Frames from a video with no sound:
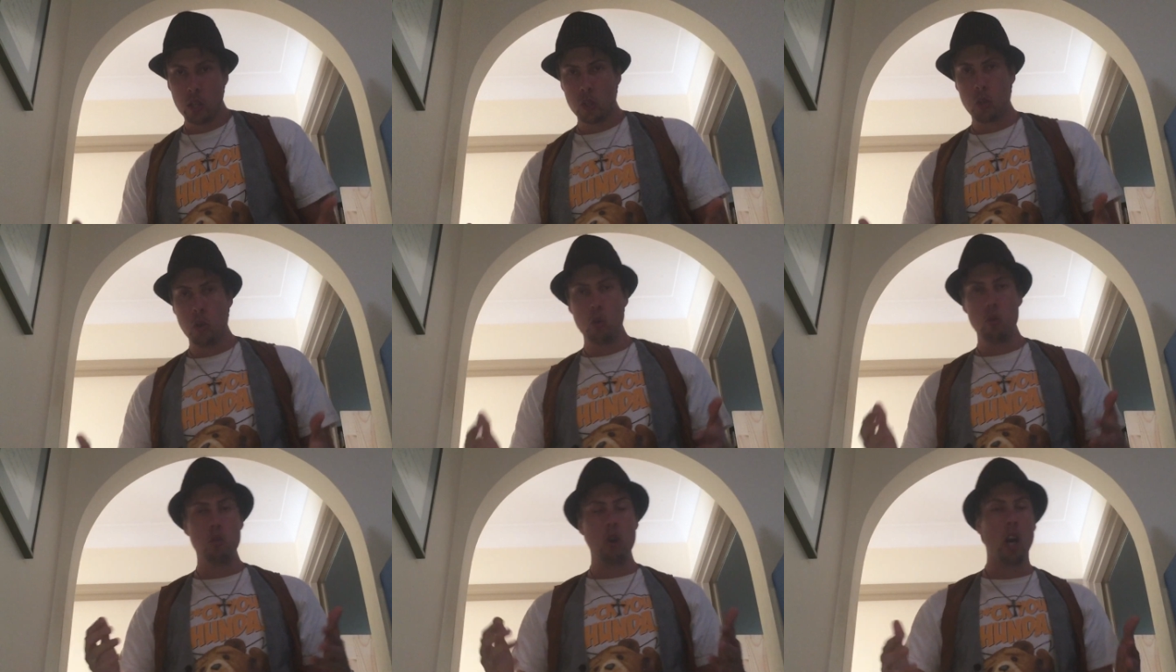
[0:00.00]

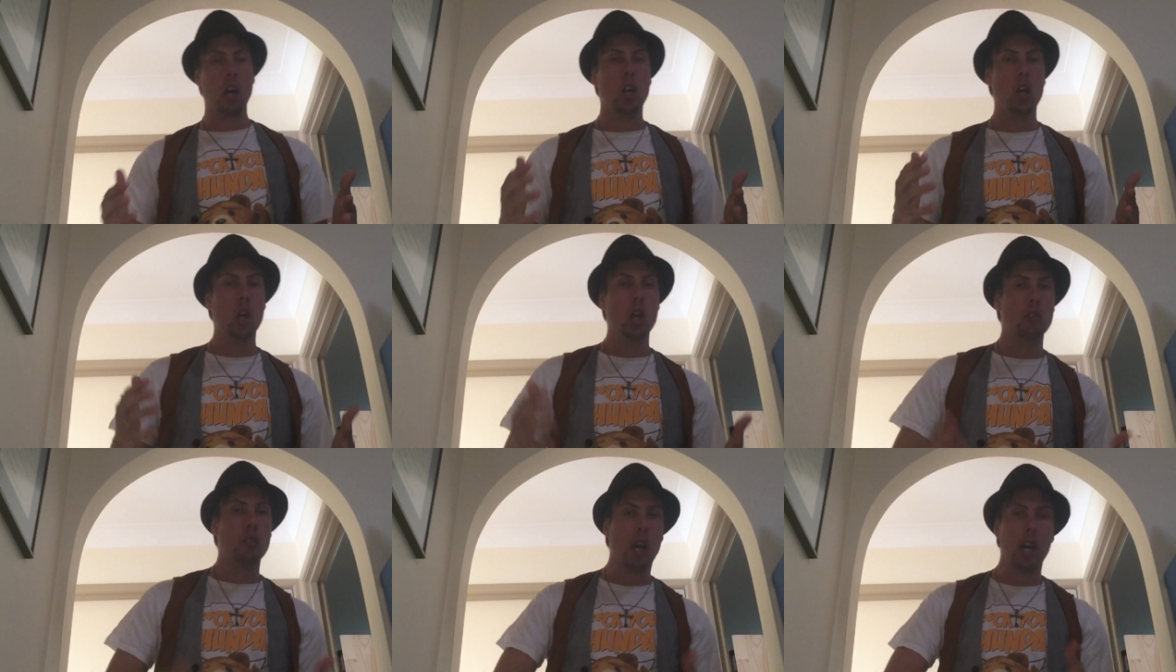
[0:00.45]
to rock
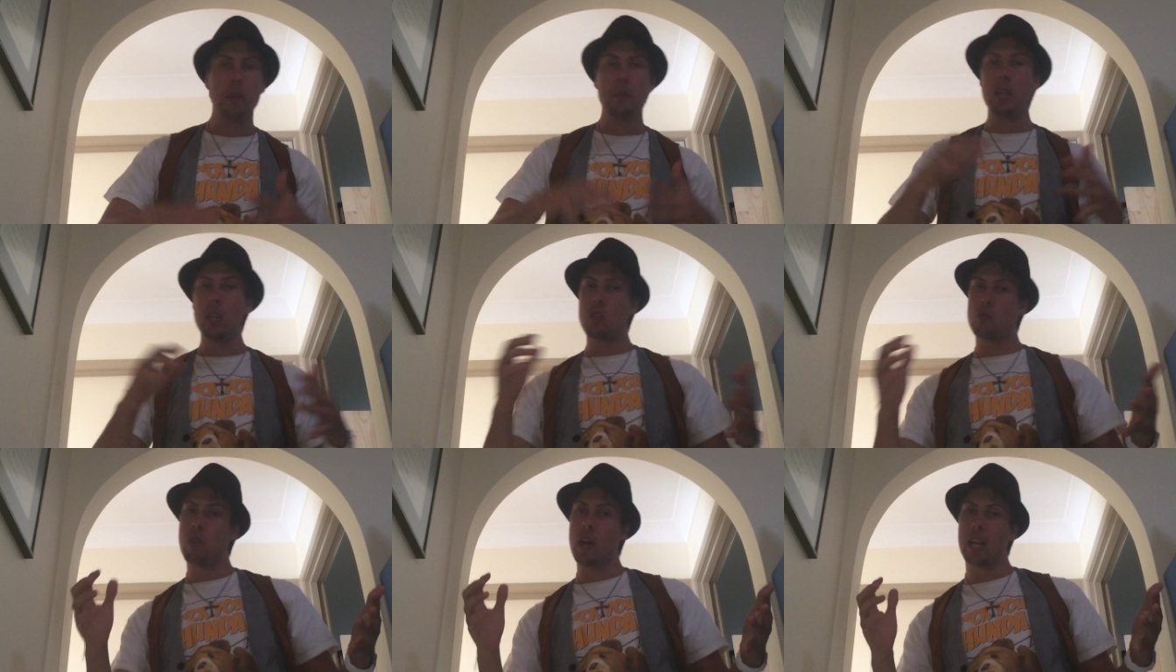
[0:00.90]
a rhyme
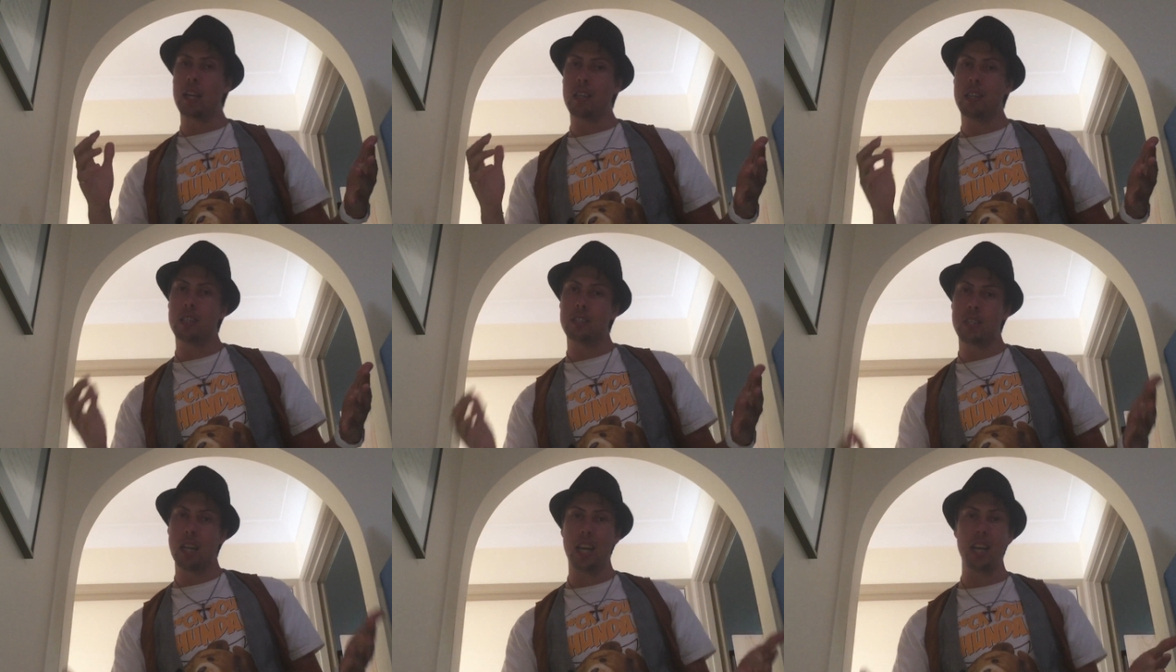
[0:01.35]
that's right
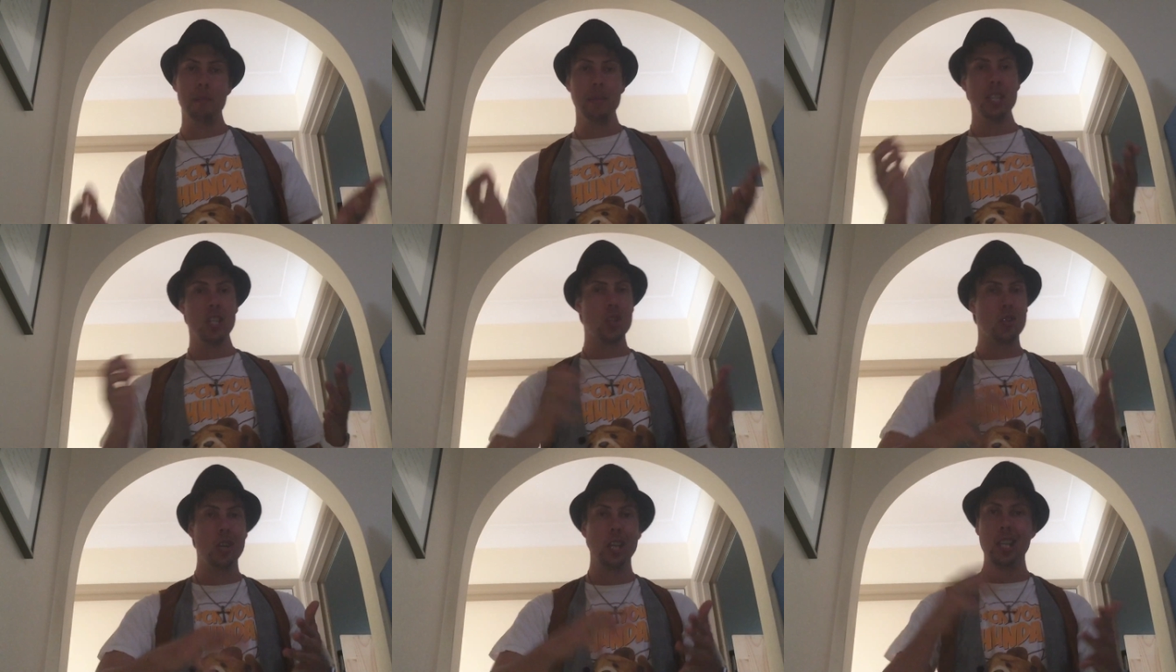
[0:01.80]
on time.
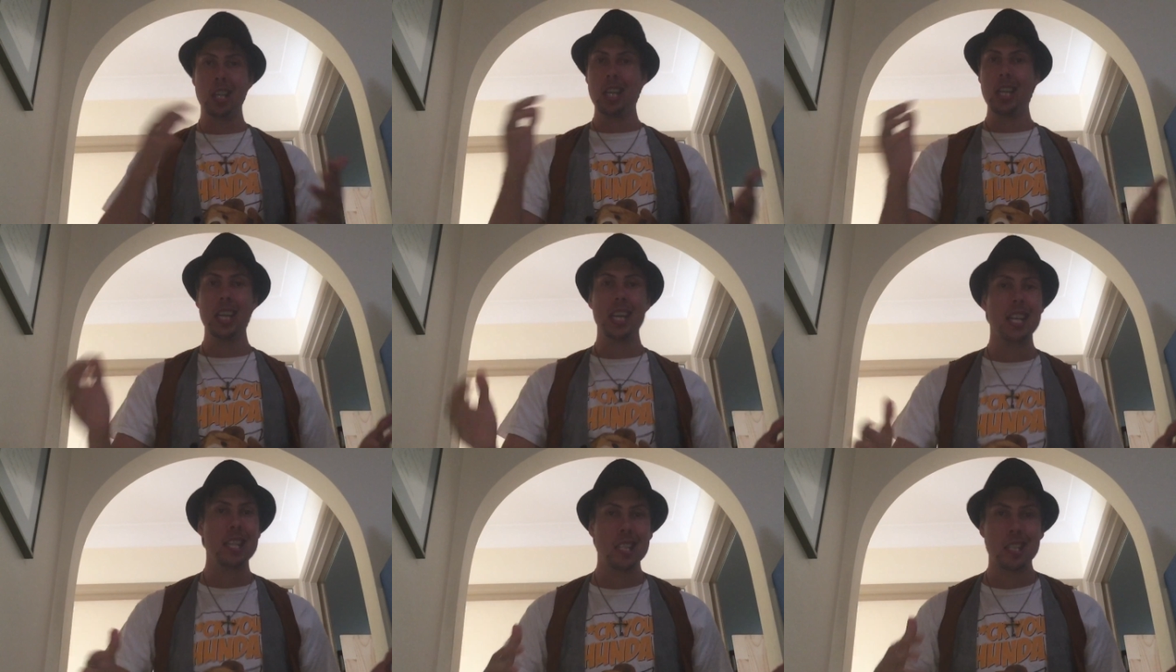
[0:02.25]
It's tricky
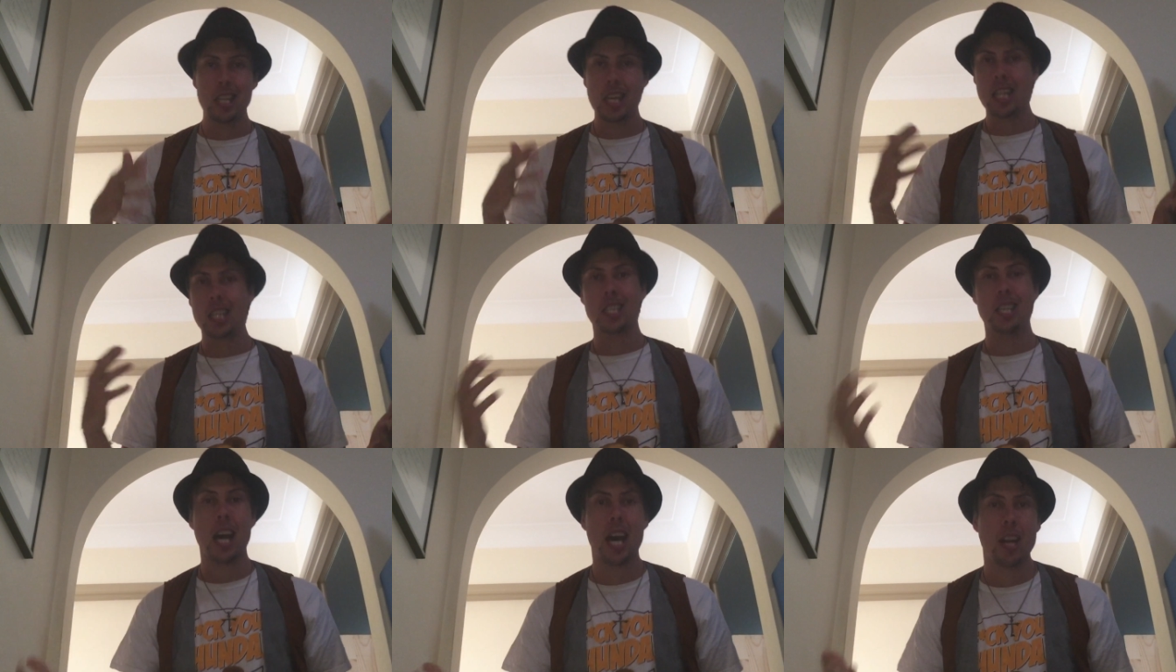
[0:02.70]
is the
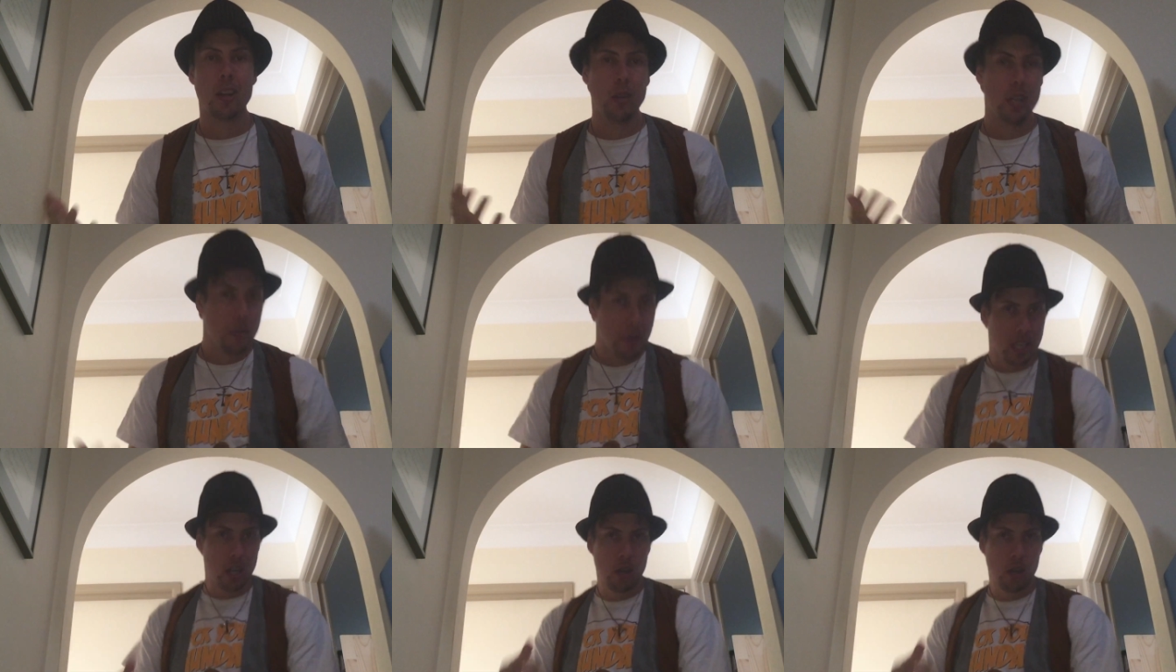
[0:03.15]
title. Here we